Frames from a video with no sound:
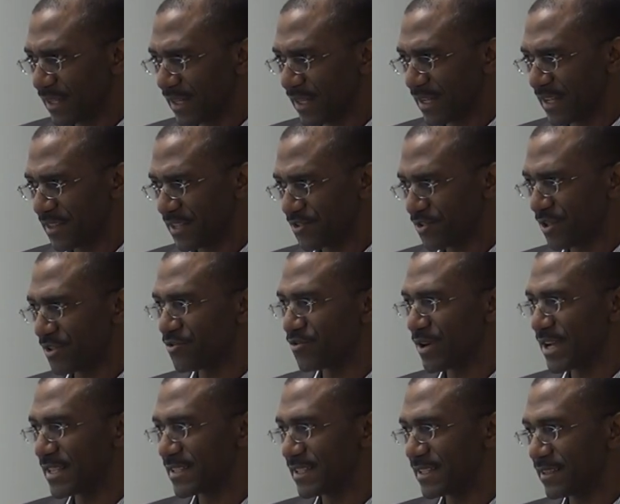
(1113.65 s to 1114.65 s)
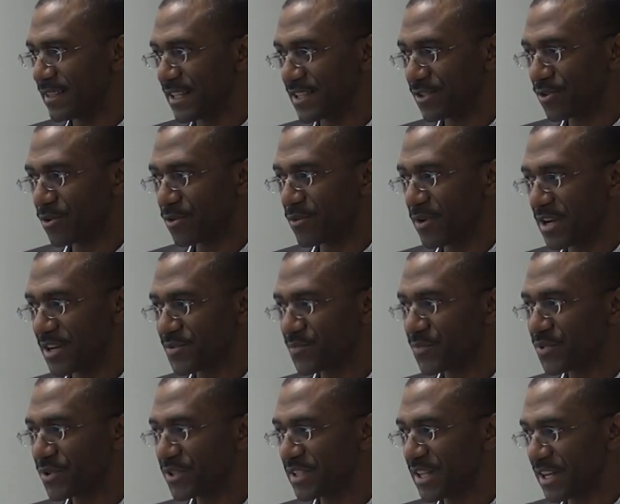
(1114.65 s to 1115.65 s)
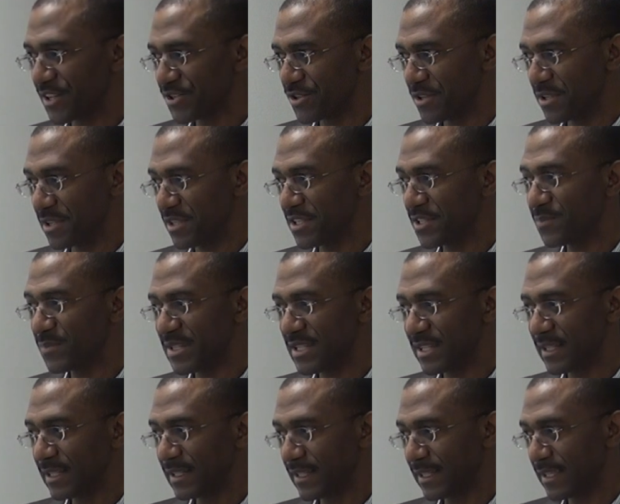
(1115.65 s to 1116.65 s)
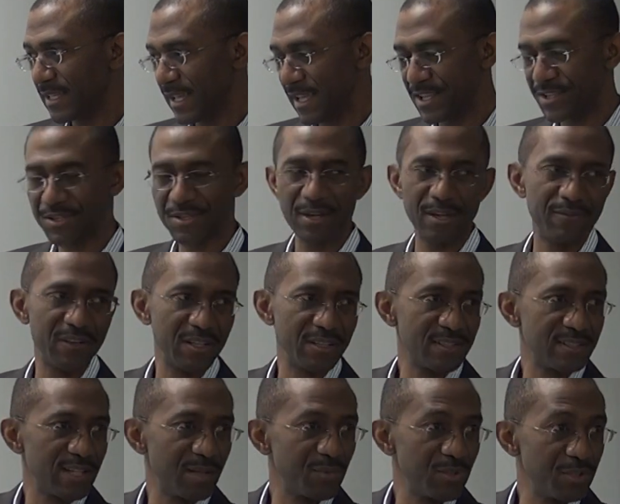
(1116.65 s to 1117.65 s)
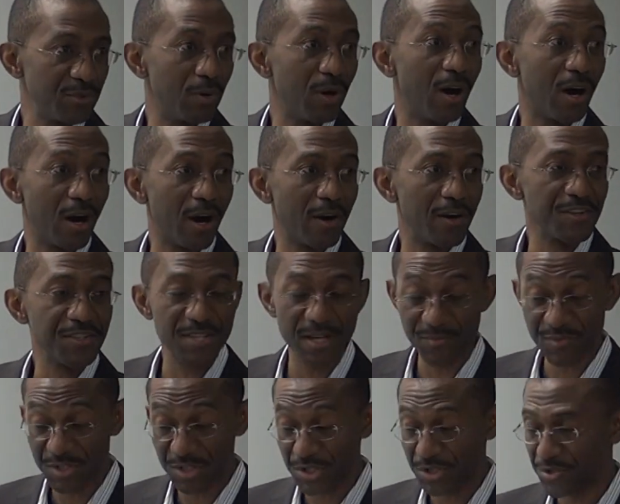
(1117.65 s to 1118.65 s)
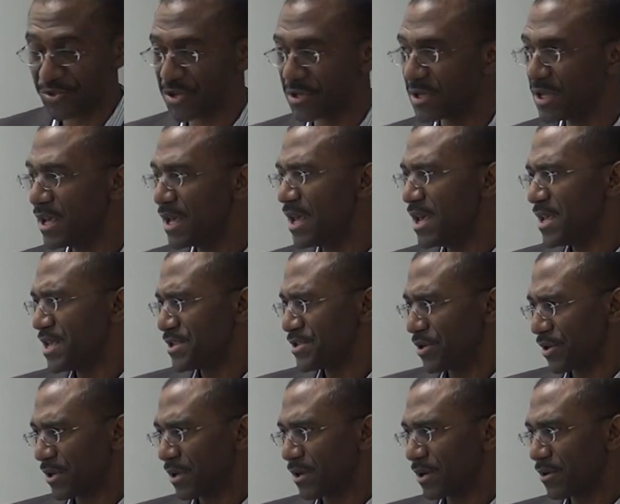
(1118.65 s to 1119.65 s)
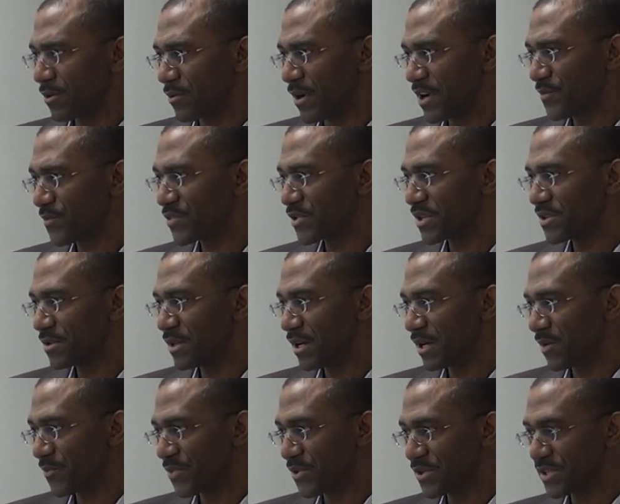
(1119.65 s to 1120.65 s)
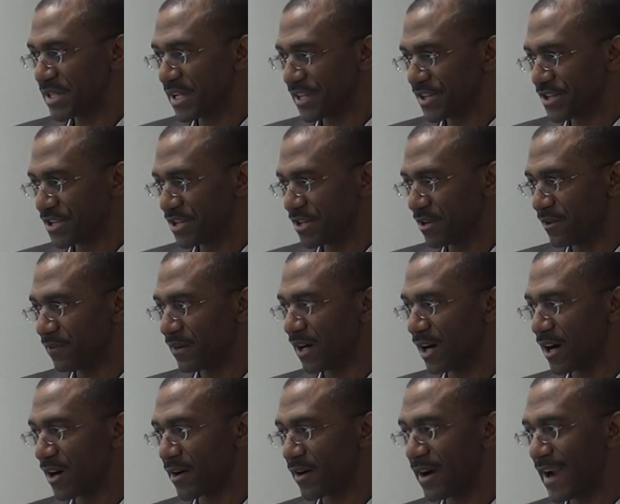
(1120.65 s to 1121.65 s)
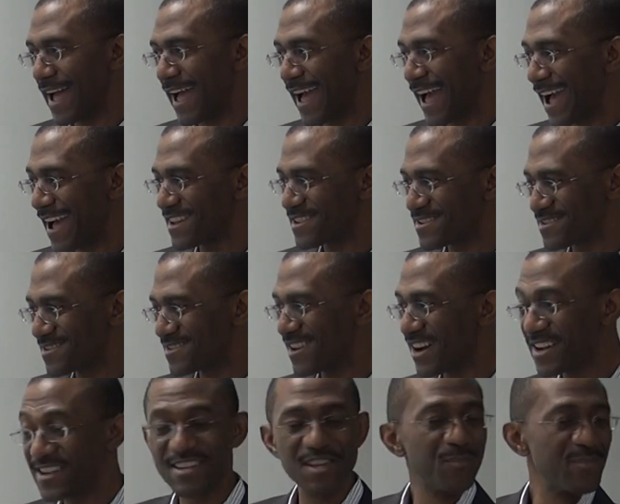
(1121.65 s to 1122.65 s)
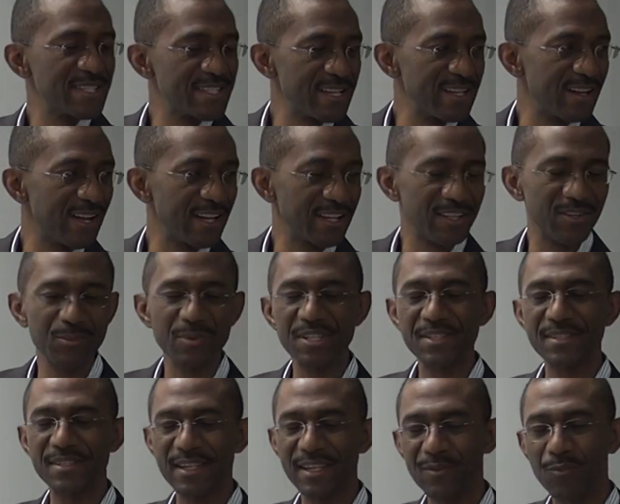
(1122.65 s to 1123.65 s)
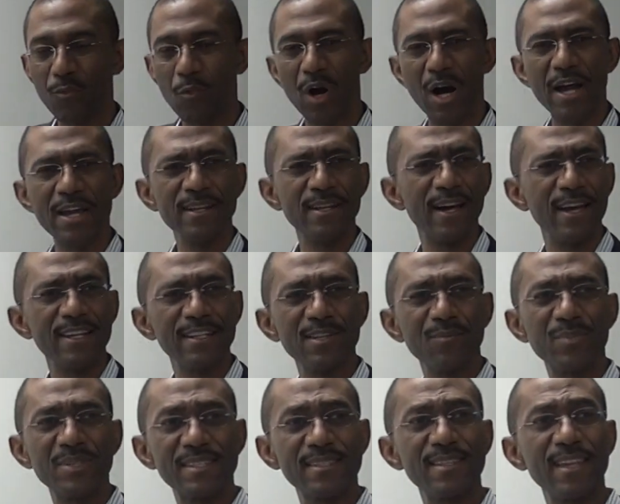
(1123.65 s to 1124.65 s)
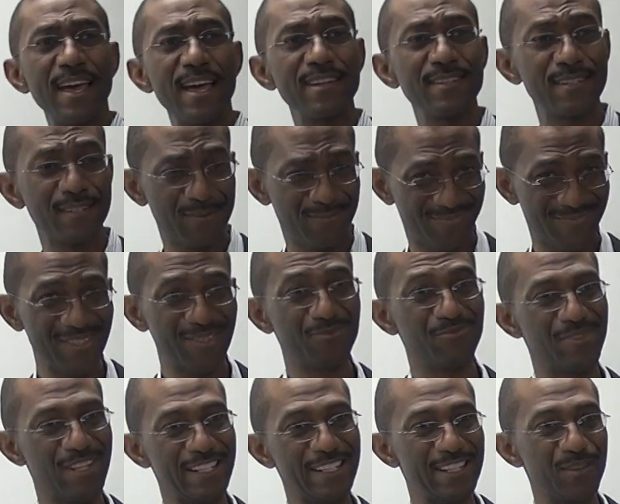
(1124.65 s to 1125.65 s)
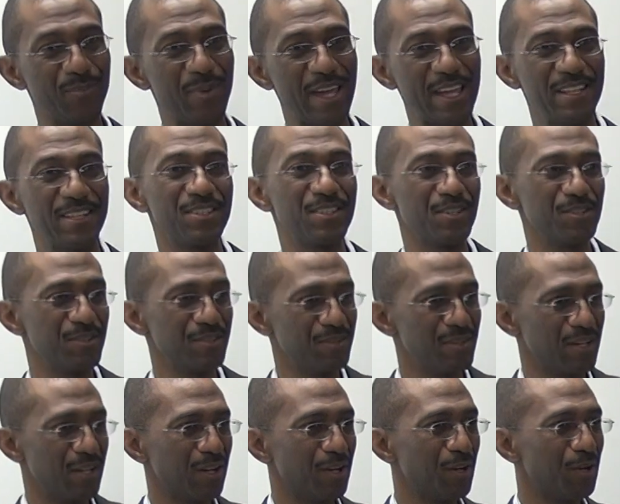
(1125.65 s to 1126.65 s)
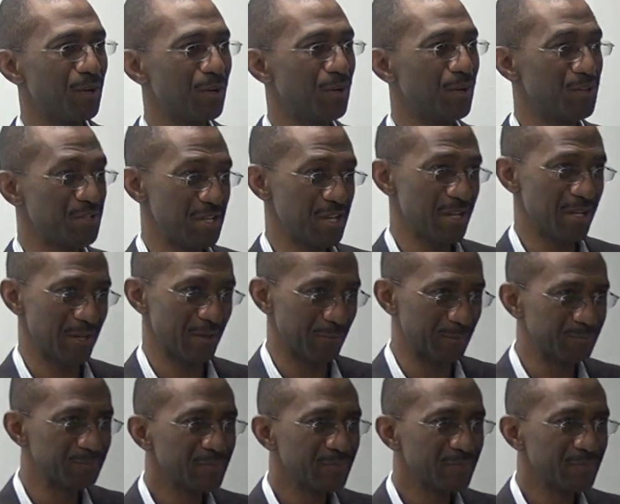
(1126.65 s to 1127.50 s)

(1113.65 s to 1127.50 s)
that you're addressing? That's correct production. In this particular case, you have a WR substitution. It's a correct production of R at 90% accuracy. Why 90%? It really depends on you